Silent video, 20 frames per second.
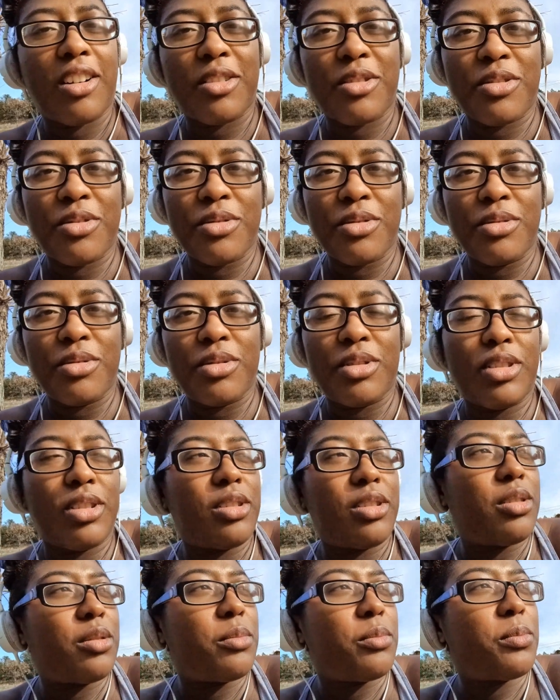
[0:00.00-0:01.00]
our true
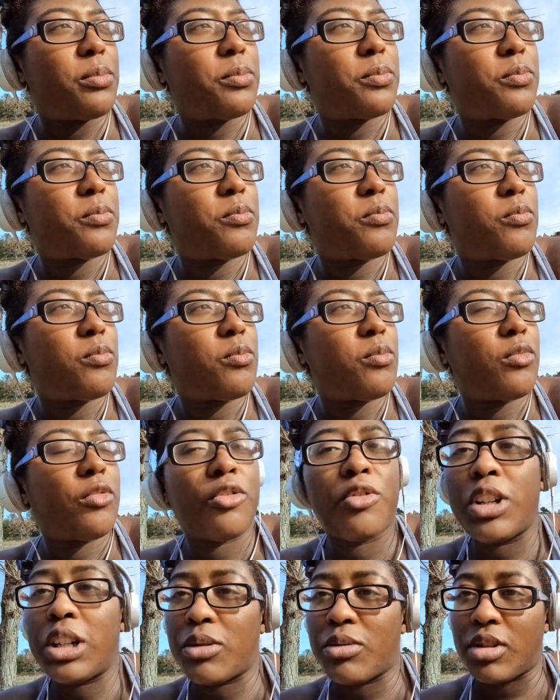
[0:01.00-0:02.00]
um,
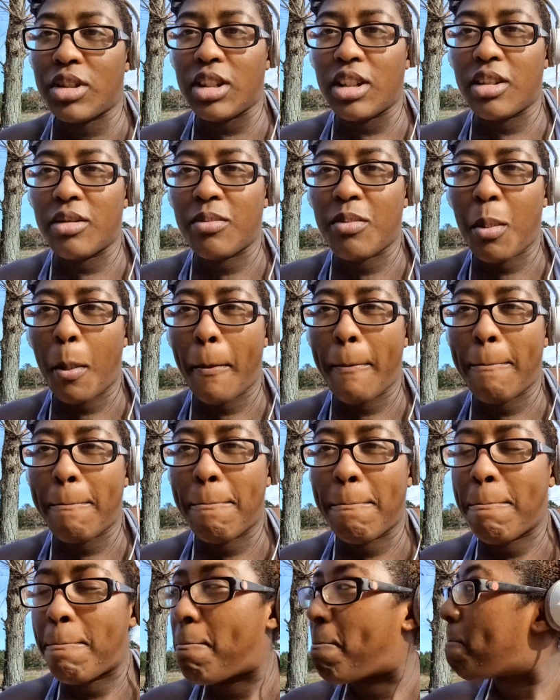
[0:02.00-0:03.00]
frequency.
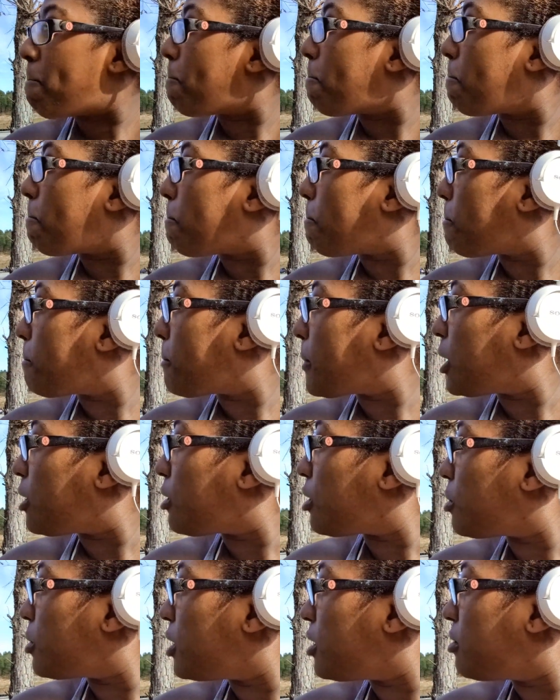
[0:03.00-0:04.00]
You know
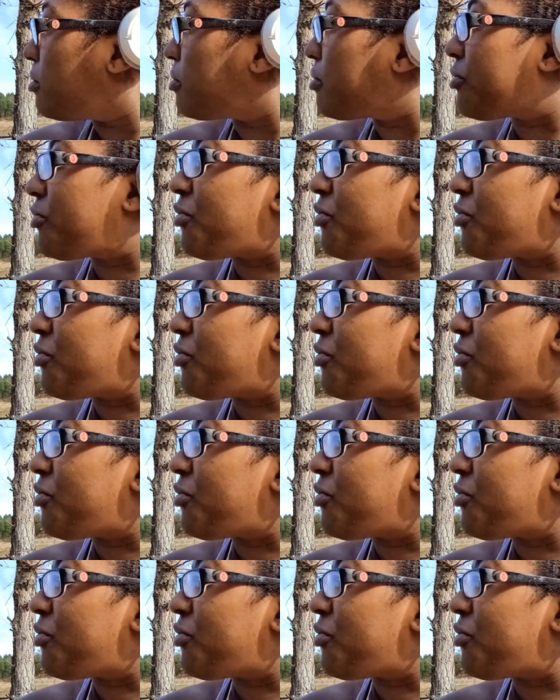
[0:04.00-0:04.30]
what I mean?